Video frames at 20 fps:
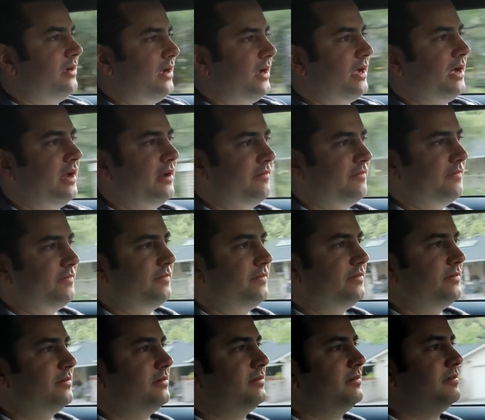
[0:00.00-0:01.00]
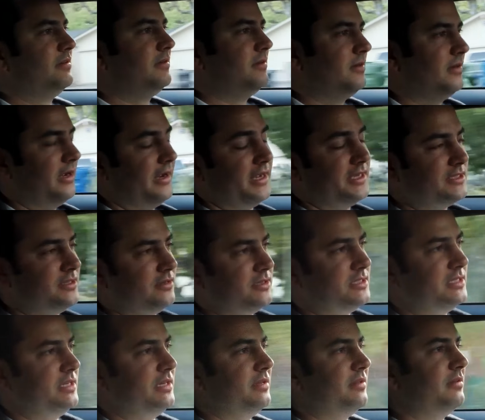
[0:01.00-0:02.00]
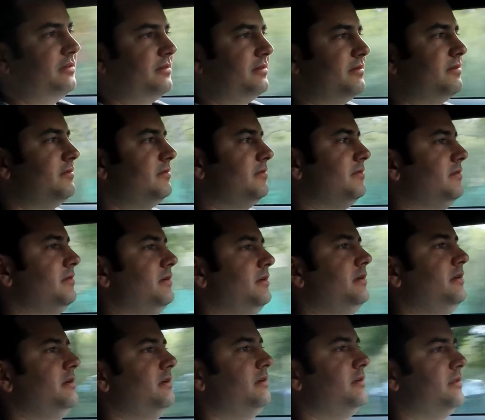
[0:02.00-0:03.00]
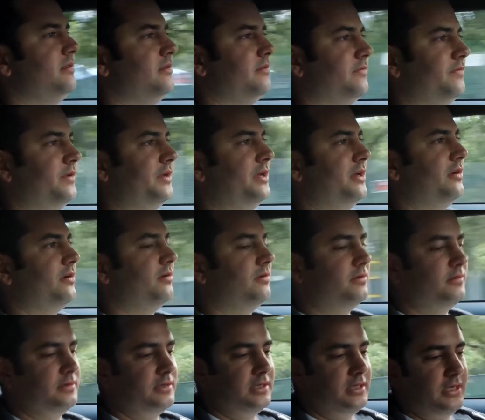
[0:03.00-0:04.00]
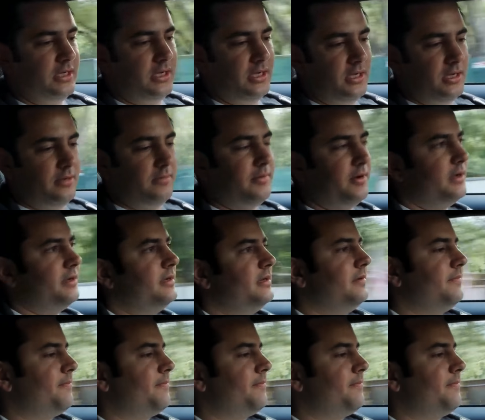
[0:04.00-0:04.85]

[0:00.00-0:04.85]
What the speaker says: I guess I'll see in the video. But